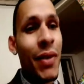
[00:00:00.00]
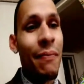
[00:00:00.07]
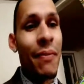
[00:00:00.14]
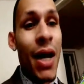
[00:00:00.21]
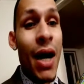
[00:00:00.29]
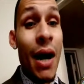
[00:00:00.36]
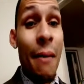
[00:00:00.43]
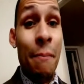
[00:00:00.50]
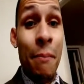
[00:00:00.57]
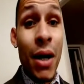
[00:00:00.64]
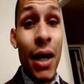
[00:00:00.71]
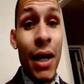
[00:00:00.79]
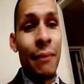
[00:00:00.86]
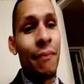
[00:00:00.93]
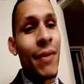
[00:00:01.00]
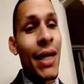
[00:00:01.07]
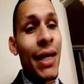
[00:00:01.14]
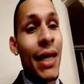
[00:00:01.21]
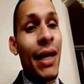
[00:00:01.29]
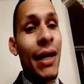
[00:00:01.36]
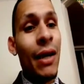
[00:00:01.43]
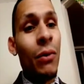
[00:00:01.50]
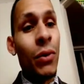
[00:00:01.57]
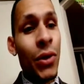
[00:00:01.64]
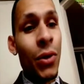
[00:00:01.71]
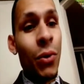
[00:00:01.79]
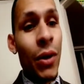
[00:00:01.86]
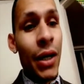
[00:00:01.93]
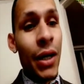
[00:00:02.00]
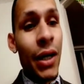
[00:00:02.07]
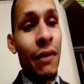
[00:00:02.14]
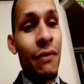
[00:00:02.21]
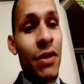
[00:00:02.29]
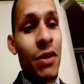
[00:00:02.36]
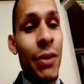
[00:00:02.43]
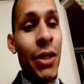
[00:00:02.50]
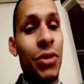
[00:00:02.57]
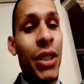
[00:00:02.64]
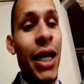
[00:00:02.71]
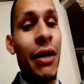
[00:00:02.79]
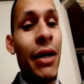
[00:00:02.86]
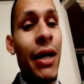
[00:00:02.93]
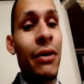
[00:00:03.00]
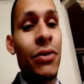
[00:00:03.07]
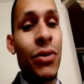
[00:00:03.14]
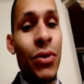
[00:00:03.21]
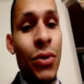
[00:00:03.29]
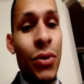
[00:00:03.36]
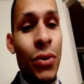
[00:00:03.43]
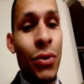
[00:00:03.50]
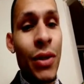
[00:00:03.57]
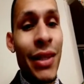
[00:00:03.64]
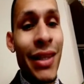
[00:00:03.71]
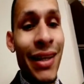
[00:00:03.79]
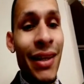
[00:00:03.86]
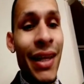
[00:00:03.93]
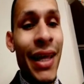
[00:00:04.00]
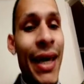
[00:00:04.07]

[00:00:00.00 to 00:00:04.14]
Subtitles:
But again, I do want to give a special shout out to the clan,